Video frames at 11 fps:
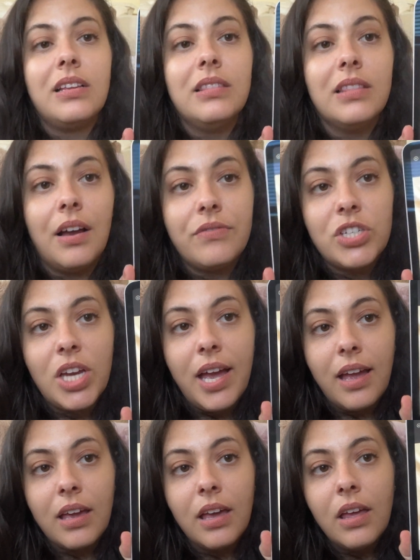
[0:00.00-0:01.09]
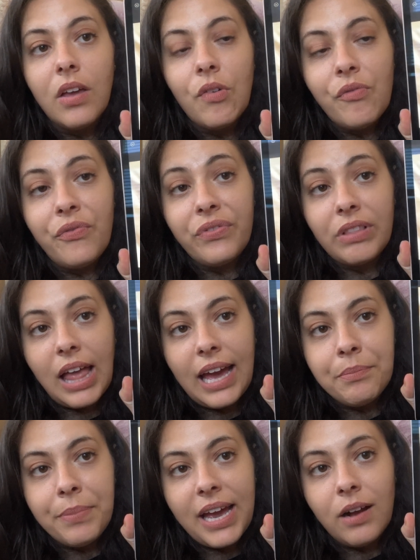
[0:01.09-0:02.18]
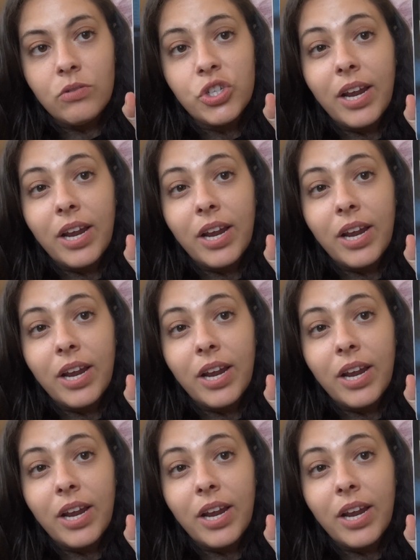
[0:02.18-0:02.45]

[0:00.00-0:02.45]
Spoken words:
Love Shack flat pouch.